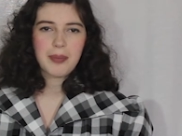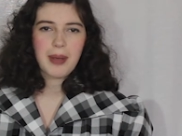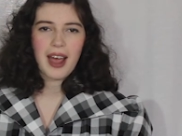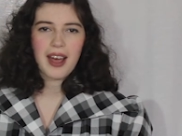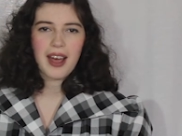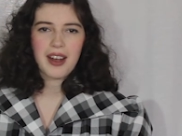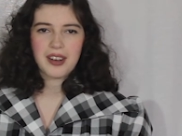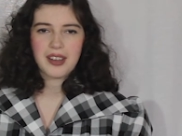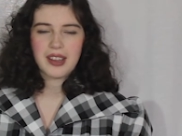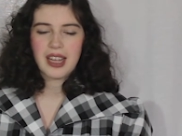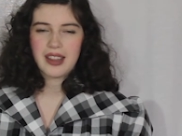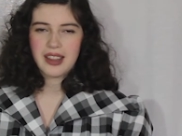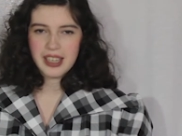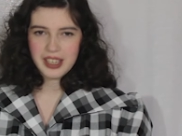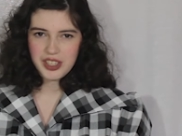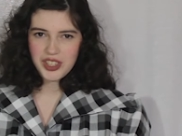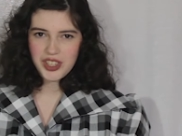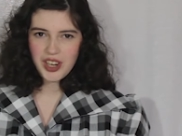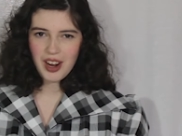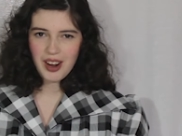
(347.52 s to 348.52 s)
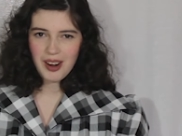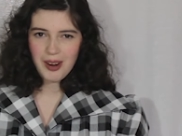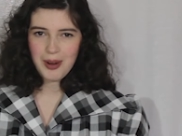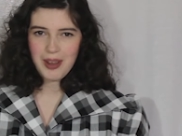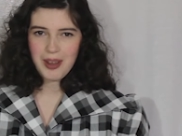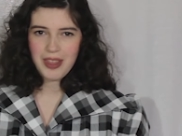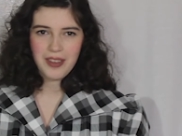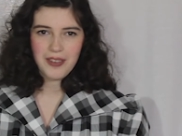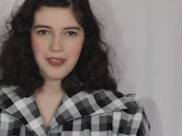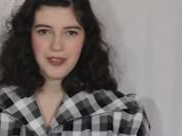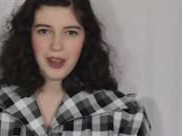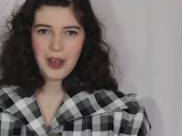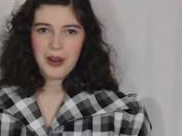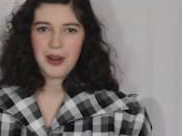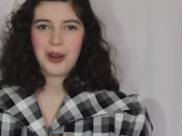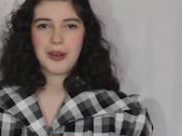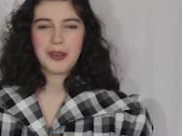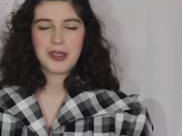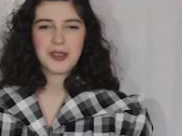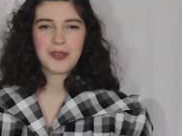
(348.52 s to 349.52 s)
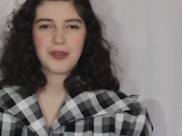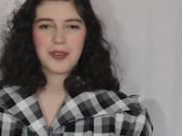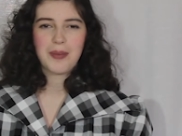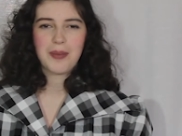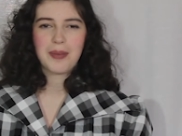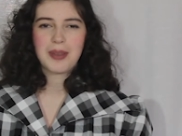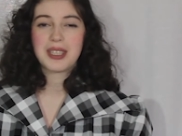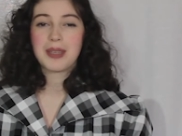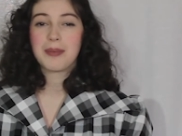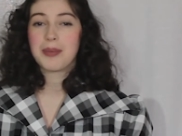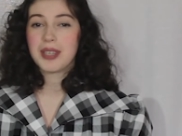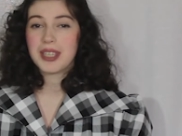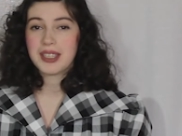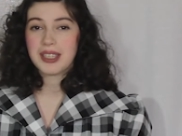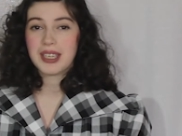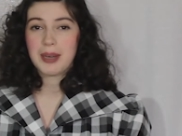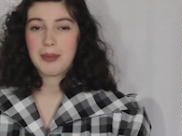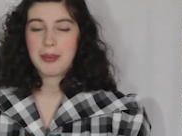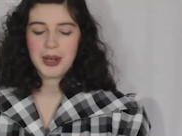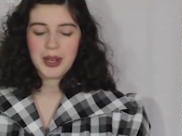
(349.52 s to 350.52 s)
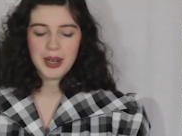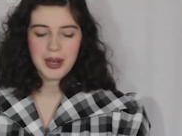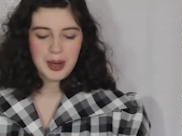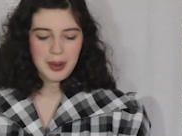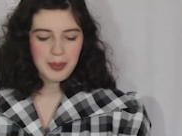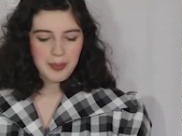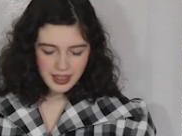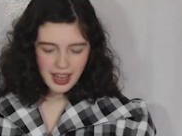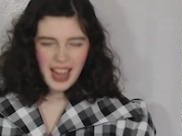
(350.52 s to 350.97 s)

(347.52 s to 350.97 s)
pattern that they show in the photos from the Simplicity book.